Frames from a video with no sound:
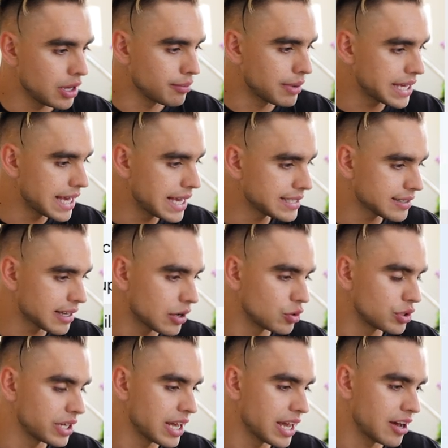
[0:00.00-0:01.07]
In my case, I
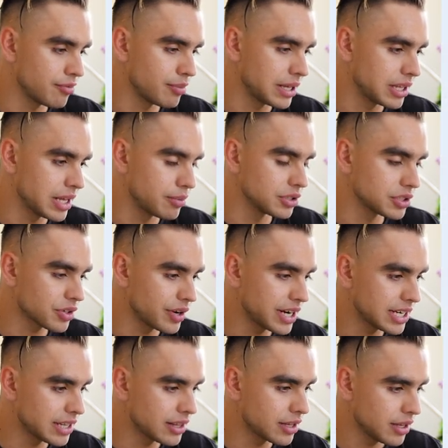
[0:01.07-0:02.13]
already have my labels
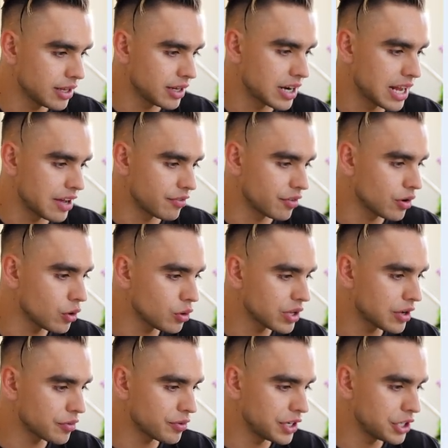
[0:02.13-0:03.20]
created. Here I have cold
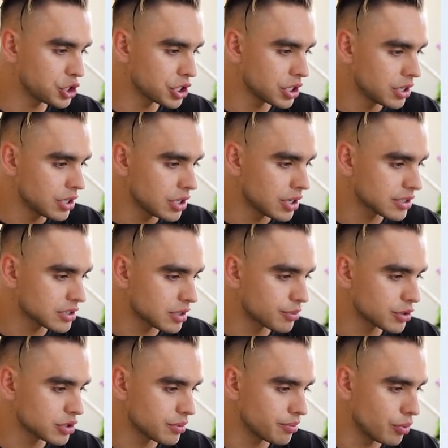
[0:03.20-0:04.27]
outreach,
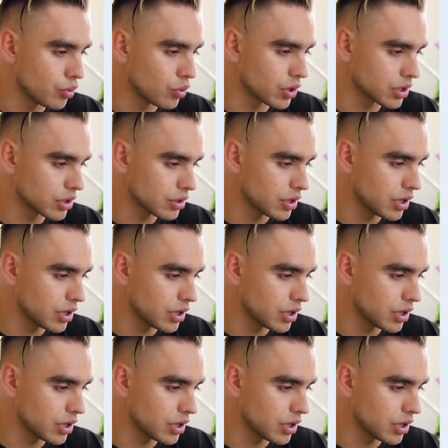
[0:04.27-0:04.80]
customer support,